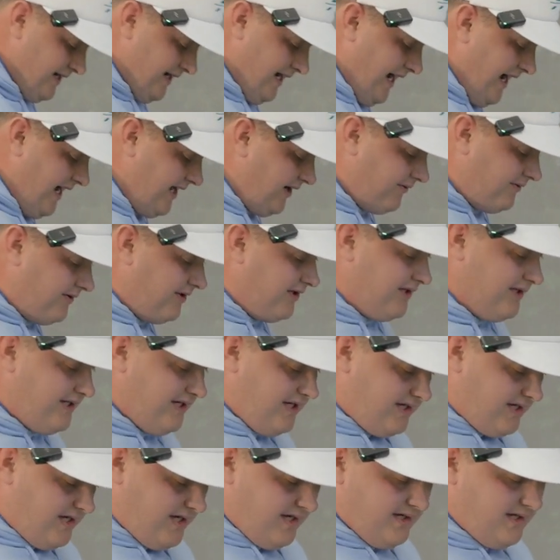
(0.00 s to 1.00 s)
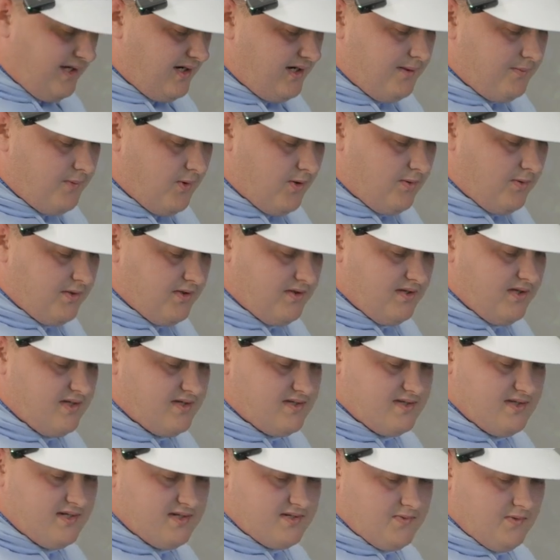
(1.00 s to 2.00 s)
I don't really need to hit anymore with
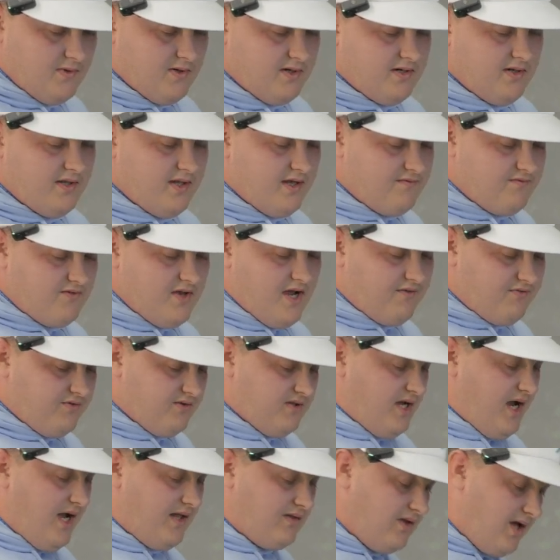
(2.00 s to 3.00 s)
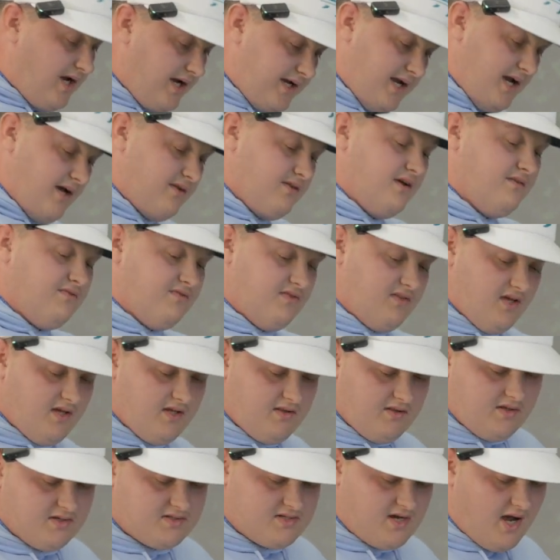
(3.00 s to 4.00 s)
this. This one, I like how they
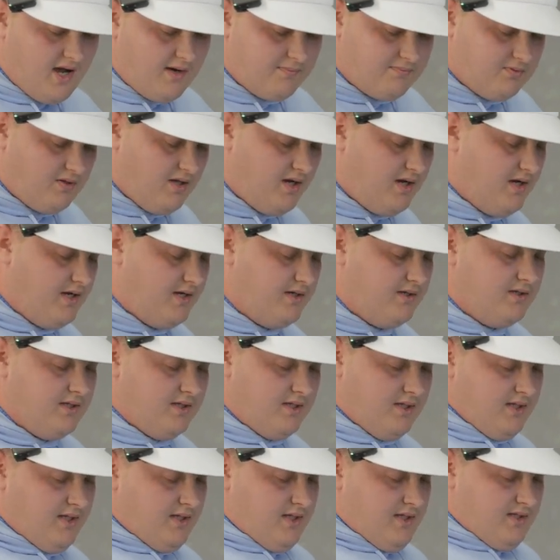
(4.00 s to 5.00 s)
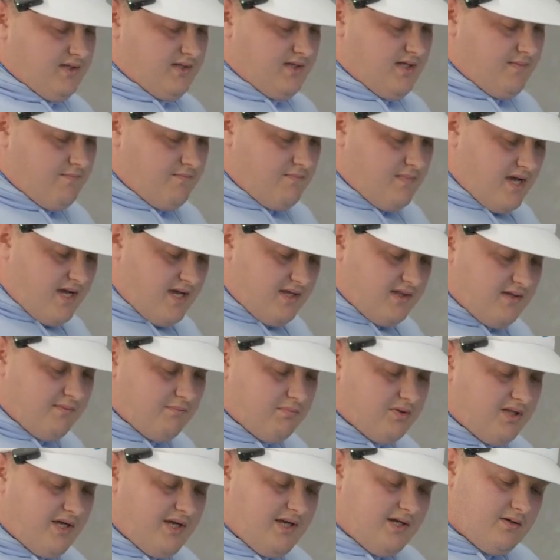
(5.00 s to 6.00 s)
thinned the top line. They made the
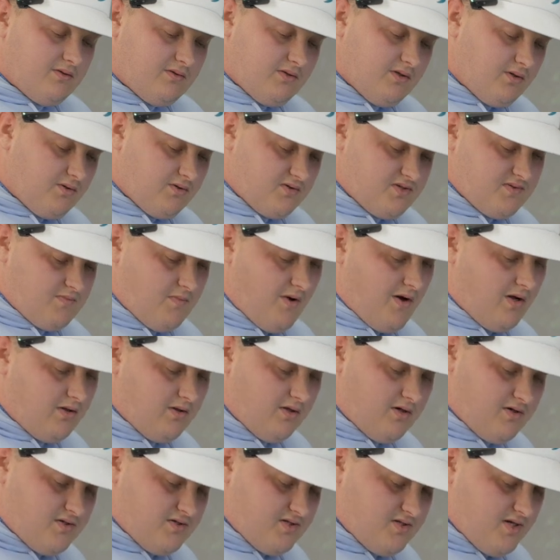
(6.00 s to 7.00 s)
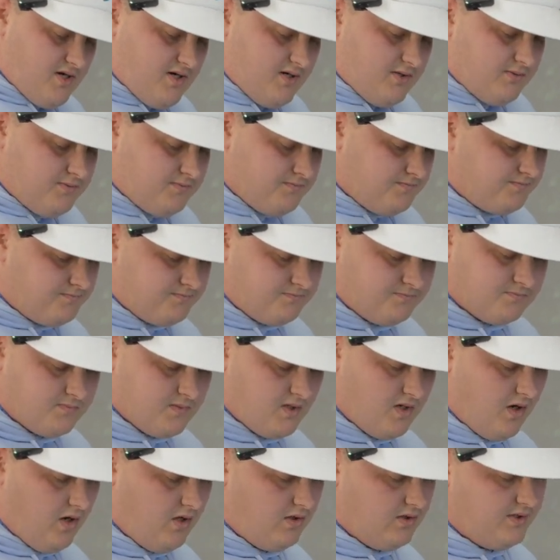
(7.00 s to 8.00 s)
blade a little smaller, so
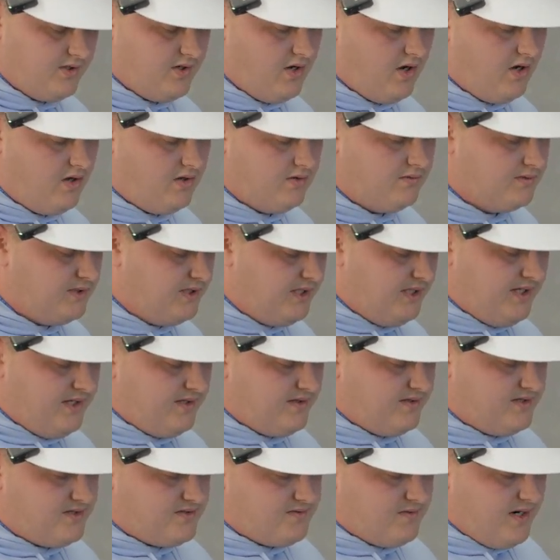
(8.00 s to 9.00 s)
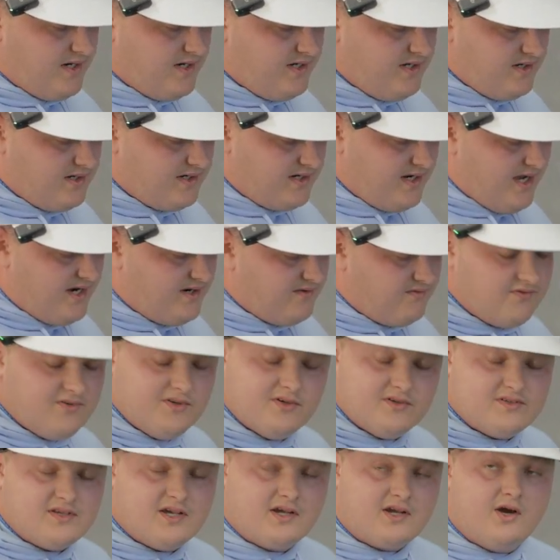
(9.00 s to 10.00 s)
all in all, this right here kind of
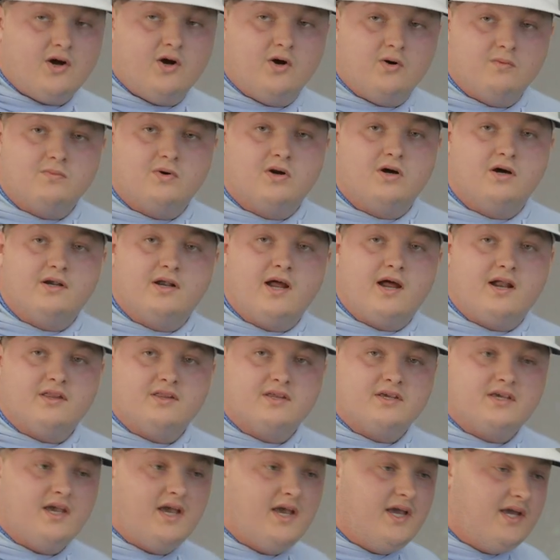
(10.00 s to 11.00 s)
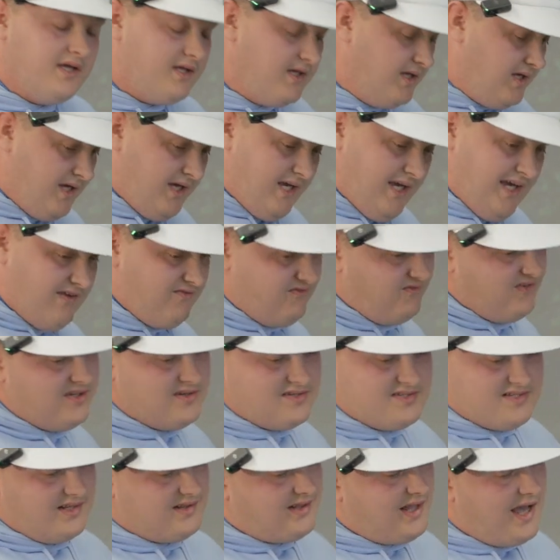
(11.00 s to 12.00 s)
feels like a home run out of the gate. It
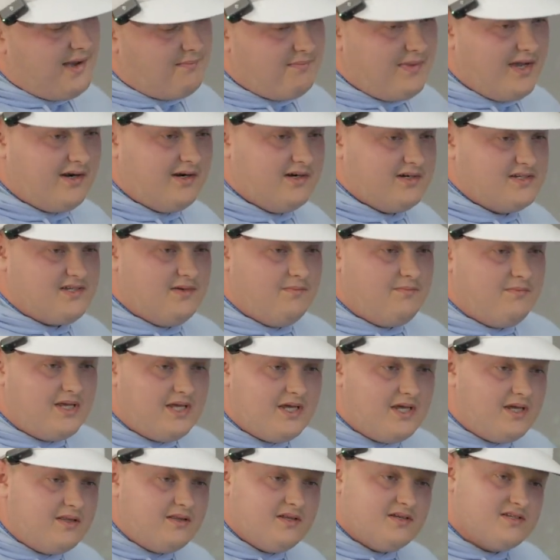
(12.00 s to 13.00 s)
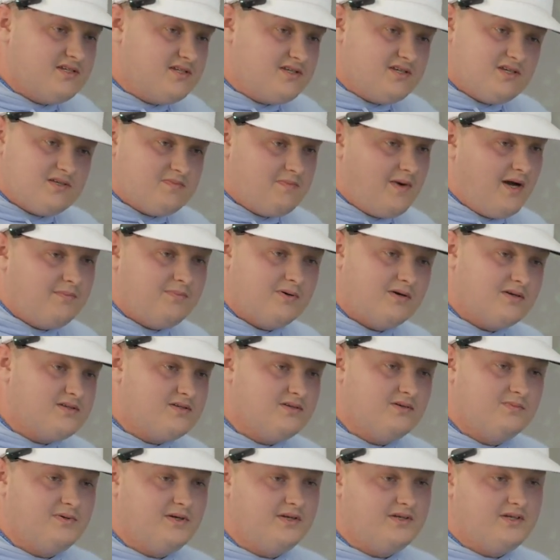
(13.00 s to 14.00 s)
feels a lot better to me, this is just my
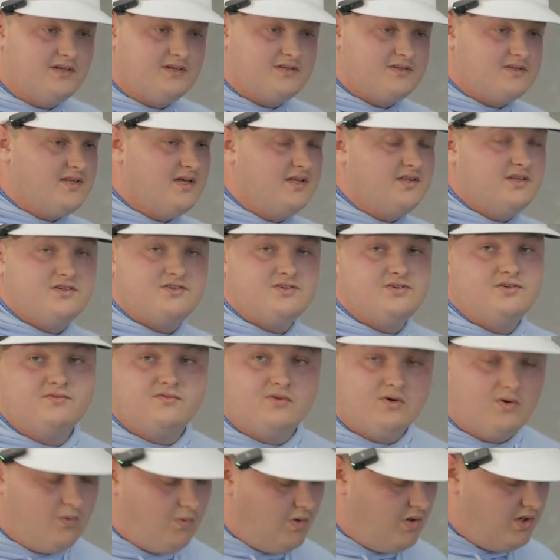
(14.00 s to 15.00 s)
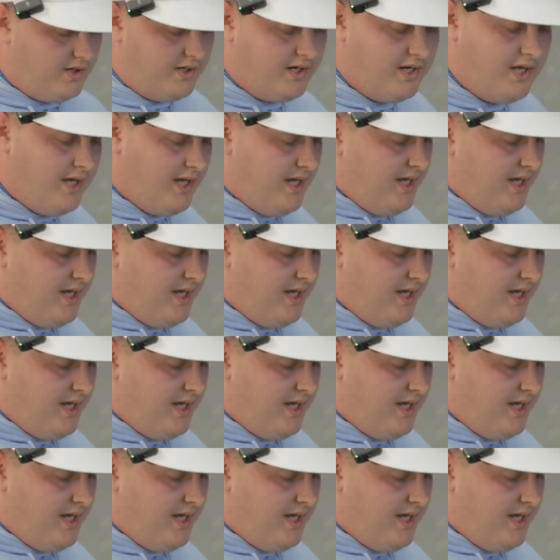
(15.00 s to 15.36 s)
personal opinion, than the 241.